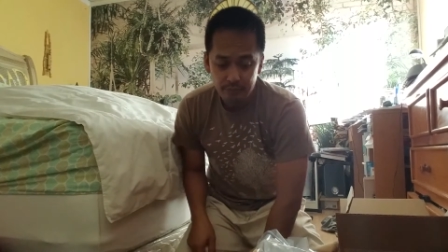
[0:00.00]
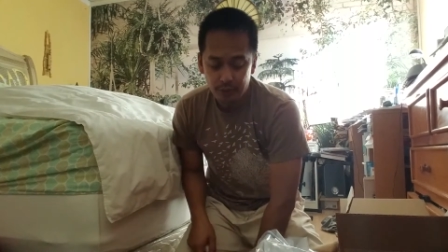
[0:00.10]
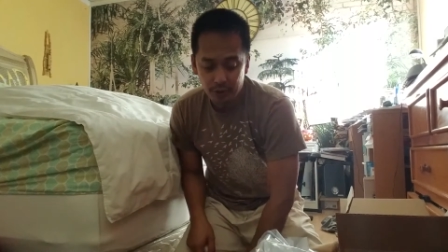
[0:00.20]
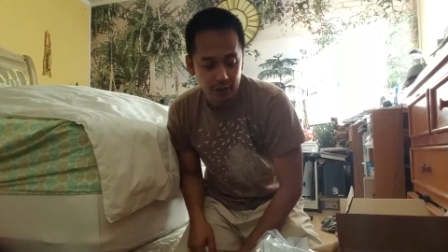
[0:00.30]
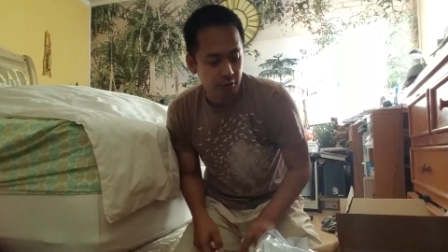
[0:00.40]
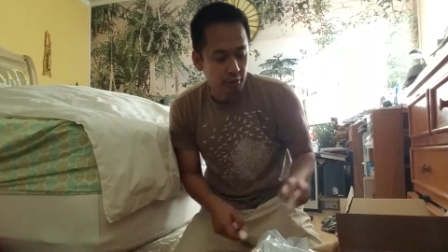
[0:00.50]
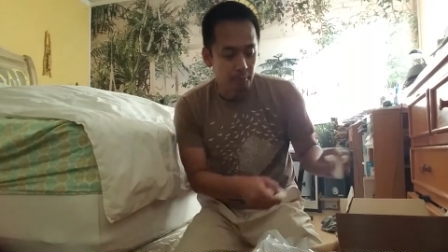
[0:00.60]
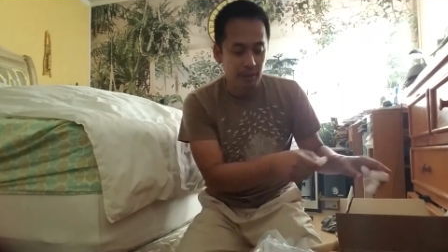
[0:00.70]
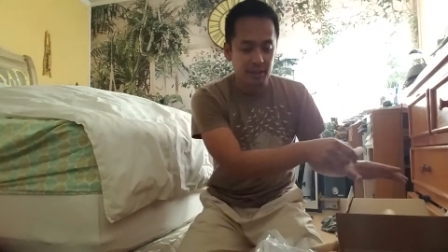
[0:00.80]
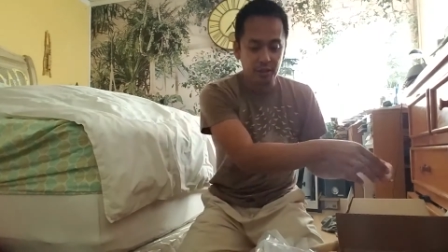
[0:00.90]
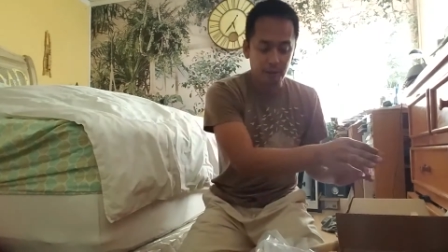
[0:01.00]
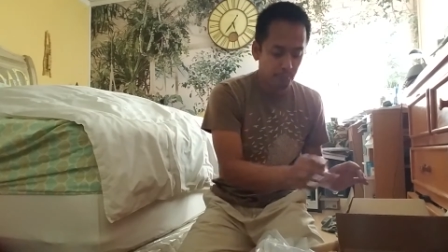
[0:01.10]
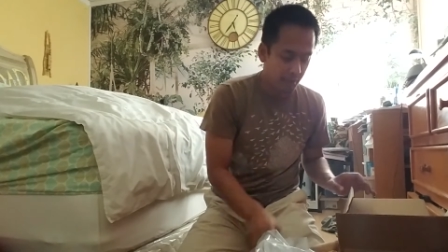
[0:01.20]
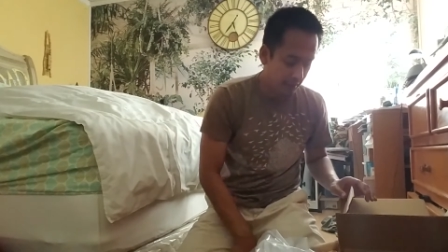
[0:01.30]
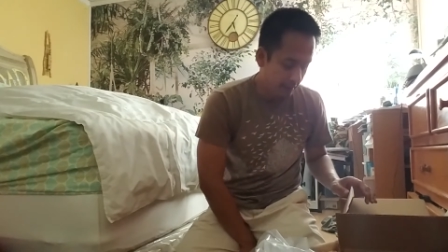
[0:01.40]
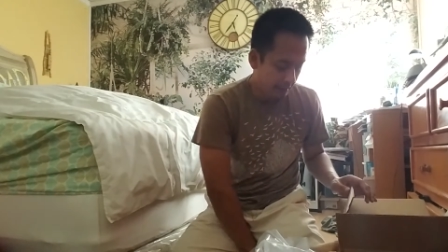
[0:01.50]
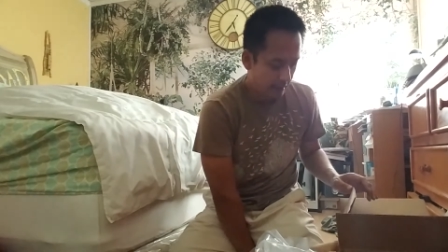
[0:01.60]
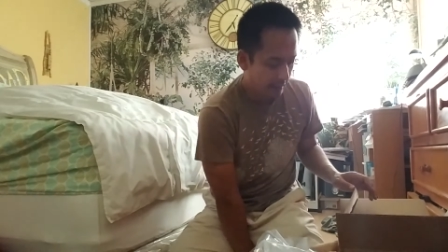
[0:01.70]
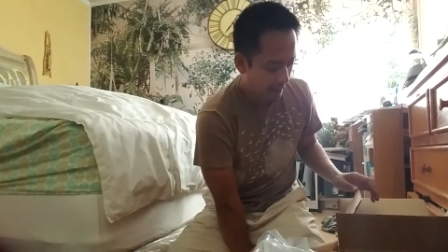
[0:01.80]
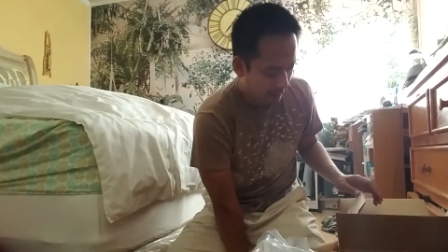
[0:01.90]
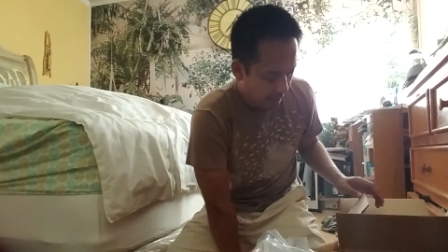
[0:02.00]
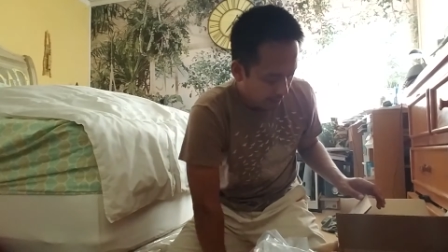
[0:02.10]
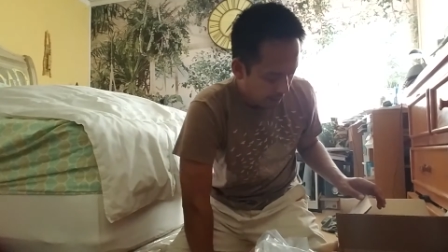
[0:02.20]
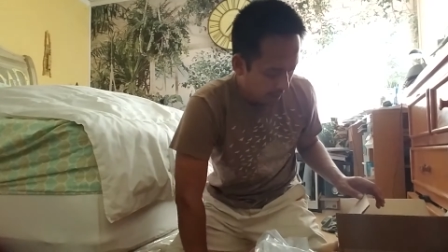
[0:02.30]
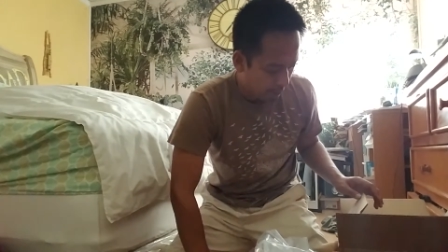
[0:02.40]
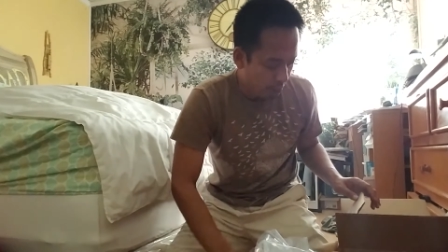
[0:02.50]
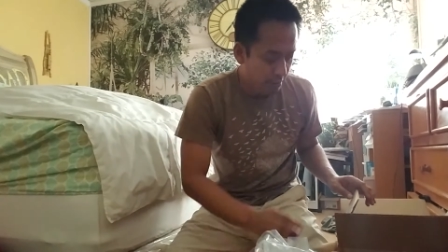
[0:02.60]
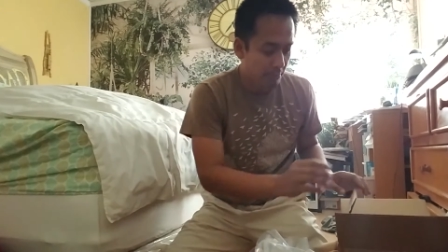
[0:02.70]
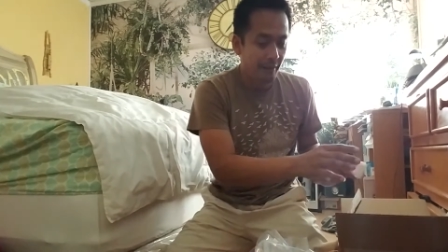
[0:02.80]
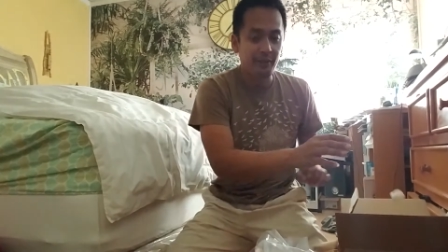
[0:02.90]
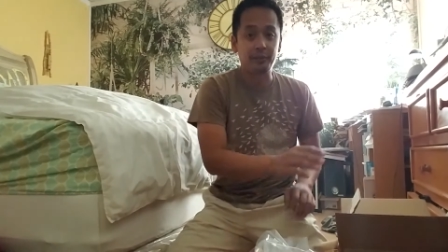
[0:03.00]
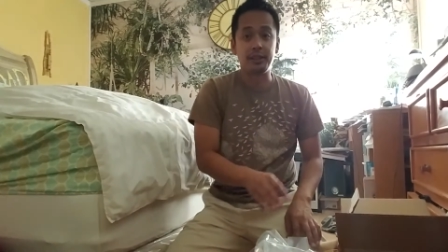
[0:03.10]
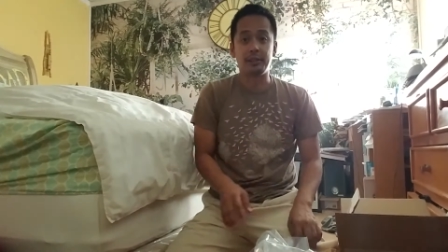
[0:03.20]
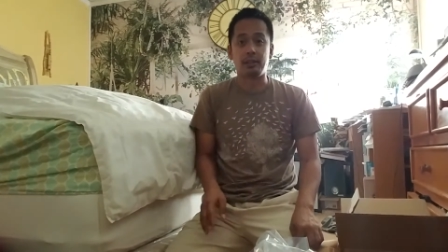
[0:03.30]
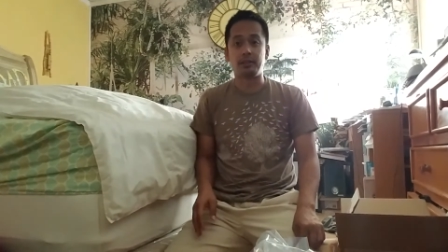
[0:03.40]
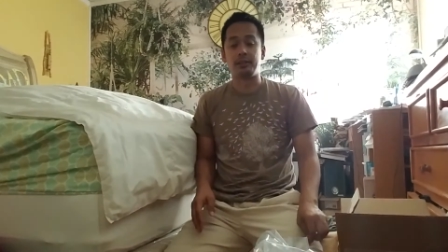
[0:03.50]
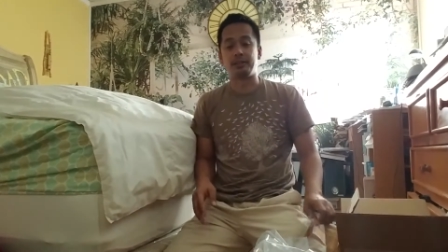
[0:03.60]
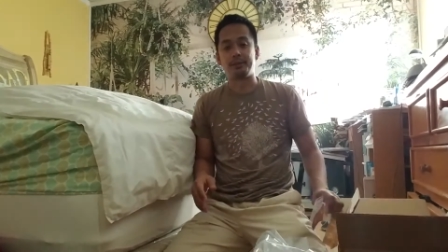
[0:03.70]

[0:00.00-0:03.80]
to get you to pay shipping, uh, which is about $15.